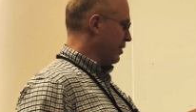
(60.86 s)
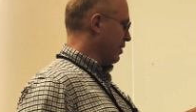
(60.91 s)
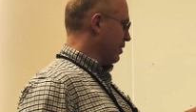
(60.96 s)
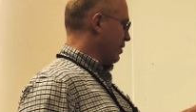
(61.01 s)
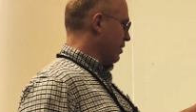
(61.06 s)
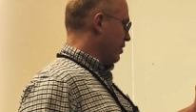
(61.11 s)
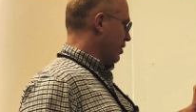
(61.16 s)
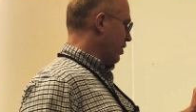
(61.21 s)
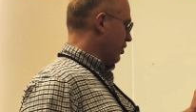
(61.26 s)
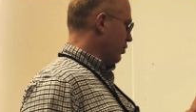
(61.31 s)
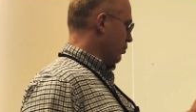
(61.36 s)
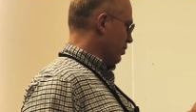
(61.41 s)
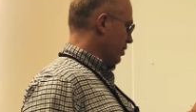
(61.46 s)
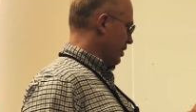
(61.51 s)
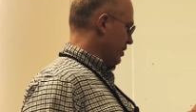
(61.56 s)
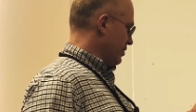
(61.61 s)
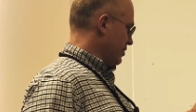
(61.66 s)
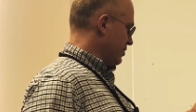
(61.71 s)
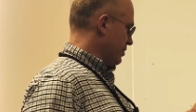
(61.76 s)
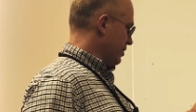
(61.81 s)
Okay.
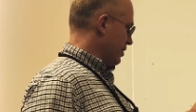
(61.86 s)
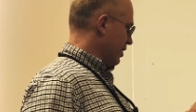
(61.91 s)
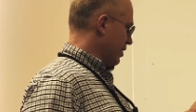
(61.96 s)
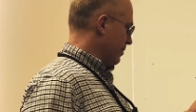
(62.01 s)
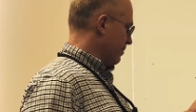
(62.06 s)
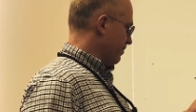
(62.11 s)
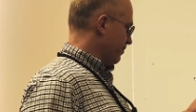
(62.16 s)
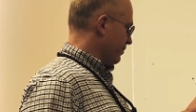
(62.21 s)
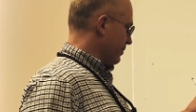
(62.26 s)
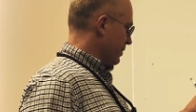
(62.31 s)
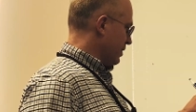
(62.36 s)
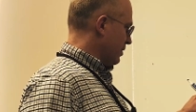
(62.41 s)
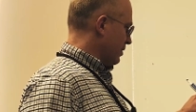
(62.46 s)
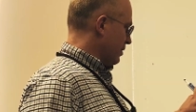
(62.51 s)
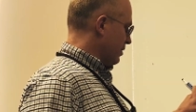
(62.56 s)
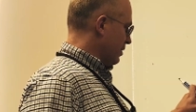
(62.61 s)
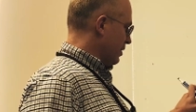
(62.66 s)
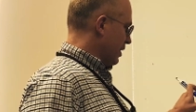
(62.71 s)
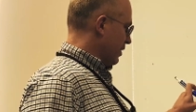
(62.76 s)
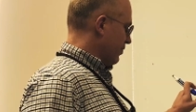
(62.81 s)
Otherwise, um,
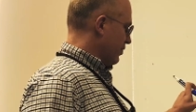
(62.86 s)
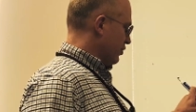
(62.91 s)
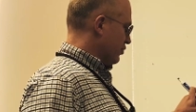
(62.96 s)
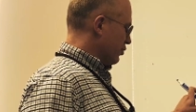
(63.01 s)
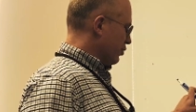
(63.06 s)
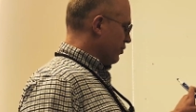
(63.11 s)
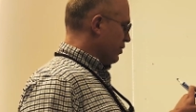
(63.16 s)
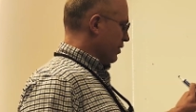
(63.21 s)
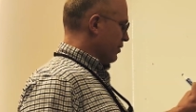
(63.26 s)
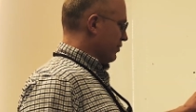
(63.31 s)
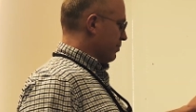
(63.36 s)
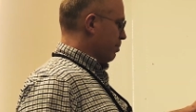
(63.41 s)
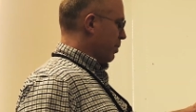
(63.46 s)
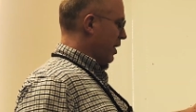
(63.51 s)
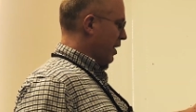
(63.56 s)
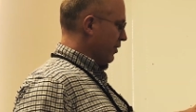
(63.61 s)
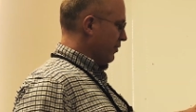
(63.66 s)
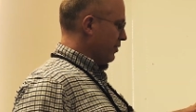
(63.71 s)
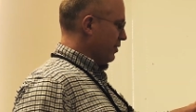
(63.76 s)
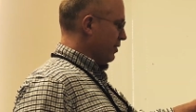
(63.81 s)
if the truth is
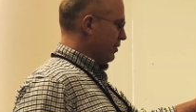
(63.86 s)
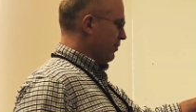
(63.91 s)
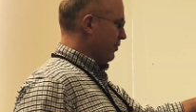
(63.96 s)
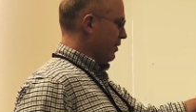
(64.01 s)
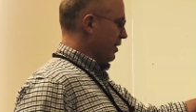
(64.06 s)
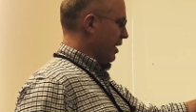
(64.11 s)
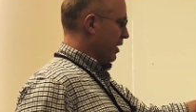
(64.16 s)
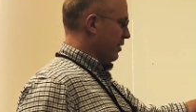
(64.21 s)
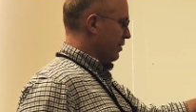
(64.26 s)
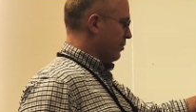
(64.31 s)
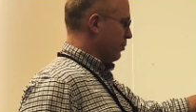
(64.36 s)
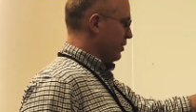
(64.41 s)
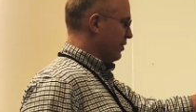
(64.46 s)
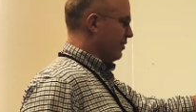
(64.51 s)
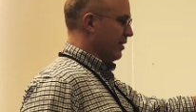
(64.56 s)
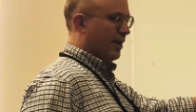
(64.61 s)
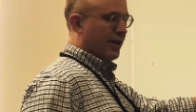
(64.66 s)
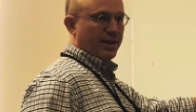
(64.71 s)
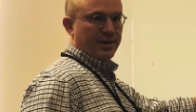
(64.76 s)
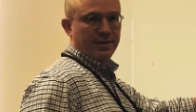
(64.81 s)
positive and we
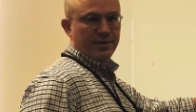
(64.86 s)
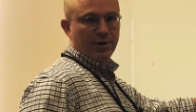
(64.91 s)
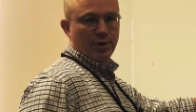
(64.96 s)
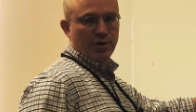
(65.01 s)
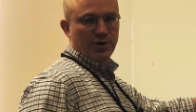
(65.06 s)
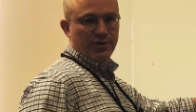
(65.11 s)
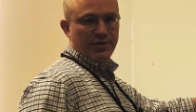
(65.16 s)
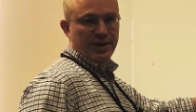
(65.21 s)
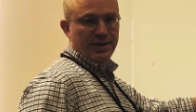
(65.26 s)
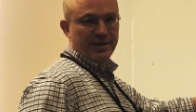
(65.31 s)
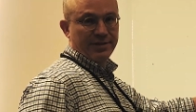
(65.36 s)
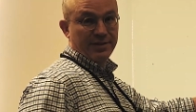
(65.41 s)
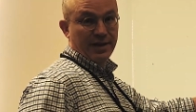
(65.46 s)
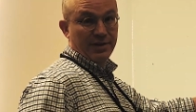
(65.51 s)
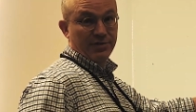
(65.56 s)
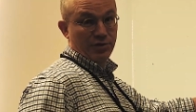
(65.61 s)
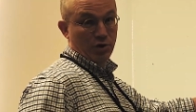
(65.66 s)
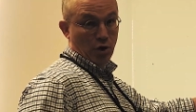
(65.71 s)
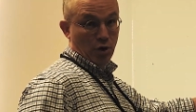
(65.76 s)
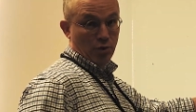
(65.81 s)
say, you know, your attending
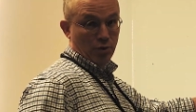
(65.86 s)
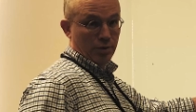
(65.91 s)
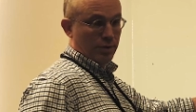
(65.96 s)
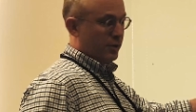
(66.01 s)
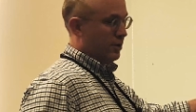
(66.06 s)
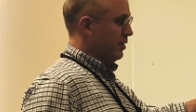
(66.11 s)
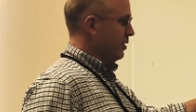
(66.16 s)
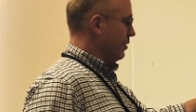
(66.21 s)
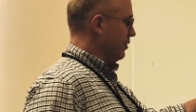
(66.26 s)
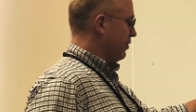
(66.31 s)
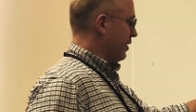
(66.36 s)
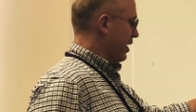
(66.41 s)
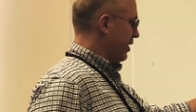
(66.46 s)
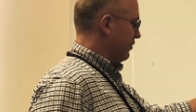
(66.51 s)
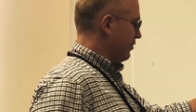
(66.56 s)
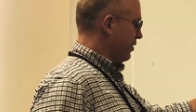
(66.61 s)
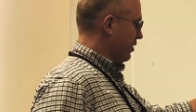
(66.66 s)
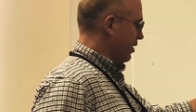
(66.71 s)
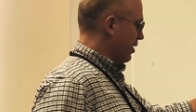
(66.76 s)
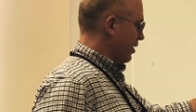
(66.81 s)
says no, mm-hmm.
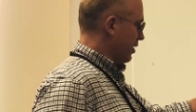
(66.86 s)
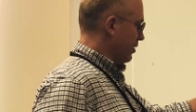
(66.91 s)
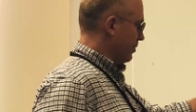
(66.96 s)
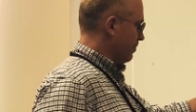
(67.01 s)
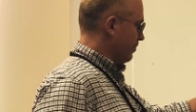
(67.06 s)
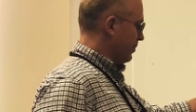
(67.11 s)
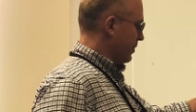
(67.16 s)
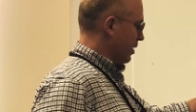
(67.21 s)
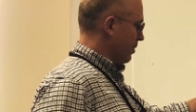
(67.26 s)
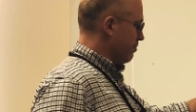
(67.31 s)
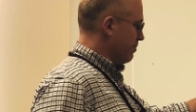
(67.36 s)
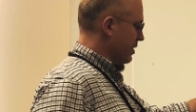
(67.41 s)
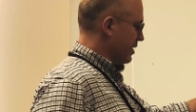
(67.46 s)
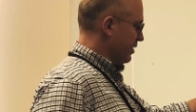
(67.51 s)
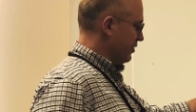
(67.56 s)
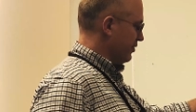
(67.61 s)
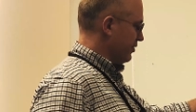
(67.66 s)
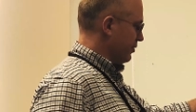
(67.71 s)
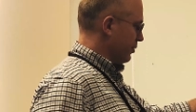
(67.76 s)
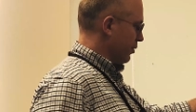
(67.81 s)
that's a
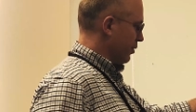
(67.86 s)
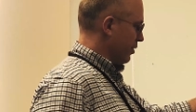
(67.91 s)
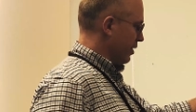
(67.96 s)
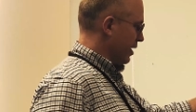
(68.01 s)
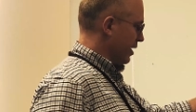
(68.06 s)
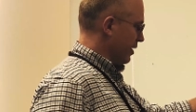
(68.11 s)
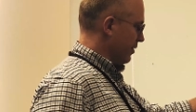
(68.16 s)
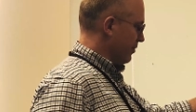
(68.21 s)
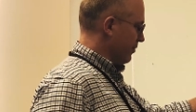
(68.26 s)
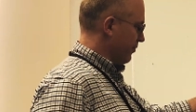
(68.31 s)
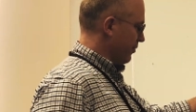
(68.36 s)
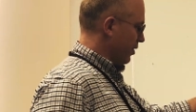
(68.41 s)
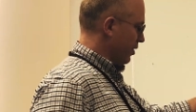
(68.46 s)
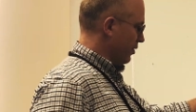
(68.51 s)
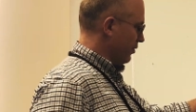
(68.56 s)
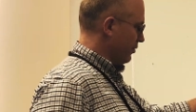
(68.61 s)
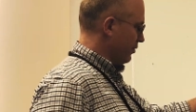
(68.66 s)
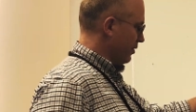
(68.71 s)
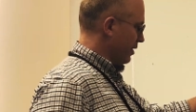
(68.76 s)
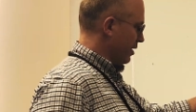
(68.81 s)
miss or a
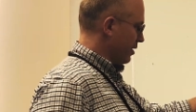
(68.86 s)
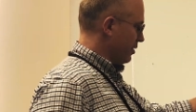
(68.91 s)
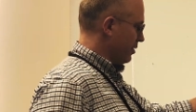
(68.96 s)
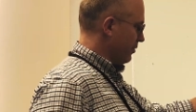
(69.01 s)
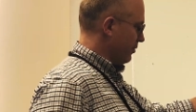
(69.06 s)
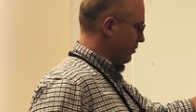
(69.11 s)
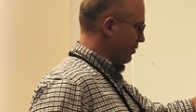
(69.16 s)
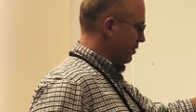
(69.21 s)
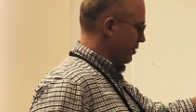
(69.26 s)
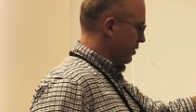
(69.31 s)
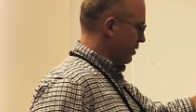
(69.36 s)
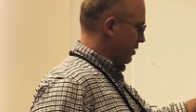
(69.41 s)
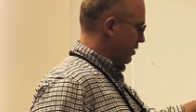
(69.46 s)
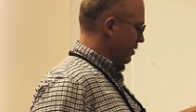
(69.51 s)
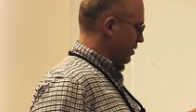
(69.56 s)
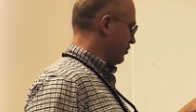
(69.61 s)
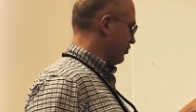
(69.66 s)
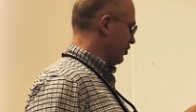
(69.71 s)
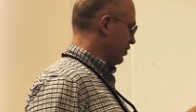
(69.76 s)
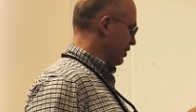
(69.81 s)
false negative.
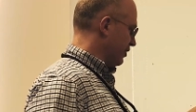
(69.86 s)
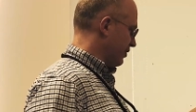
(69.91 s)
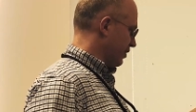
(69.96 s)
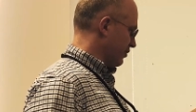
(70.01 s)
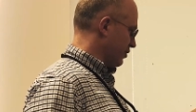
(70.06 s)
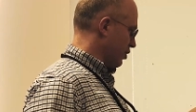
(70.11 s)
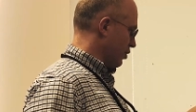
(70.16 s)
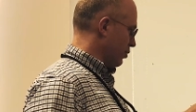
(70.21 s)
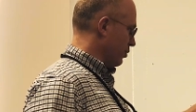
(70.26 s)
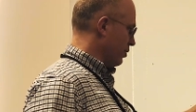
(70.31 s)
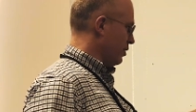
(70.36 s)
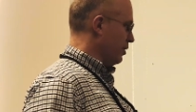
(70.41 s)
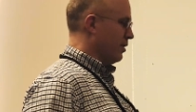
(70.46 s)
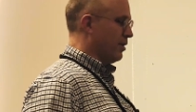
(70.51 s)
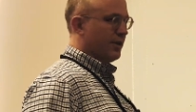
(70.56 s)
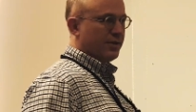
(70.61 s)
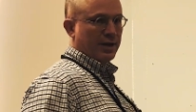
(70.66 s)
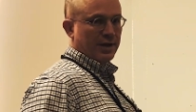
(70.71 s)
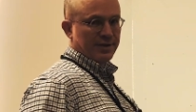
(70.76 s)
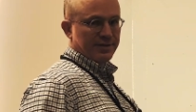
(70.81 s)
The genie says no, mm-hmm.
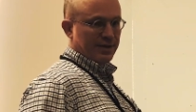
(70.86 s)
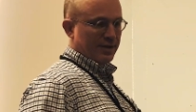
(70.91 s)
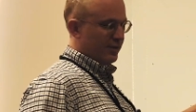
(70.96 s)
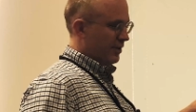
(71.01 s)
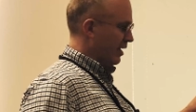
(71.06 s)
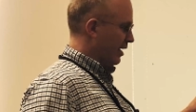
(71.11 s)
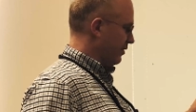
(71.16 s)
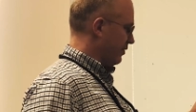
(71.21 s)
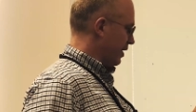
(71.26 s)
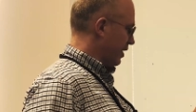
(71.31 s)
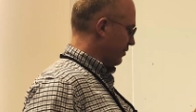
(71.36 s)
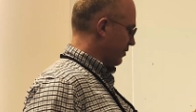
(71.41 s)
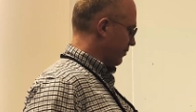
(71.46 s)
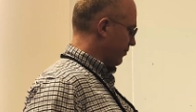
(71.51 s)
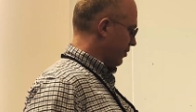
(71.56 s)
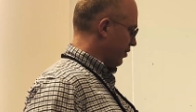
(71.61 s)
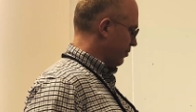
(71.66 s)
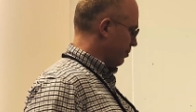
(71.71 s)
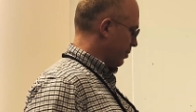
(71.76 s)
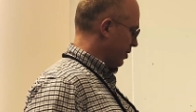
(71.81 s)
attending says yes, that's a
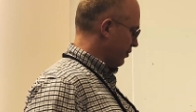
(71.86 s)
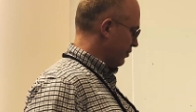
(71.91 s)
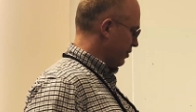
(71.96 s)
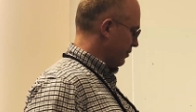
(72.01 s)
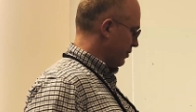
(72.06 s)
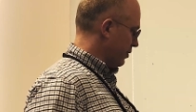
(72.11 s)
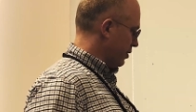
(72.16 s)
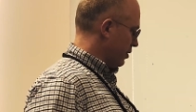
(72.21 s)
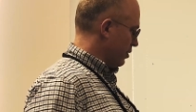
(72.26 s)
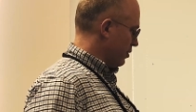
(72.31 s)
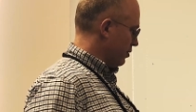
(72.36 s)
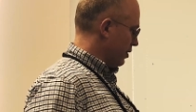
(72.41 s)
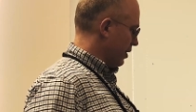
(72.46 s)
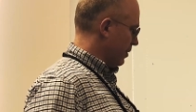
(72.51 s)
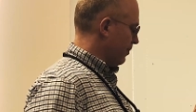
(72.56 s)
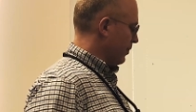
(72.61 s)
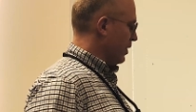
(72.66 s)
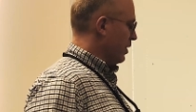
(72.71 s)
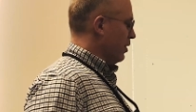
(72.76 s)
false positive, okay. right?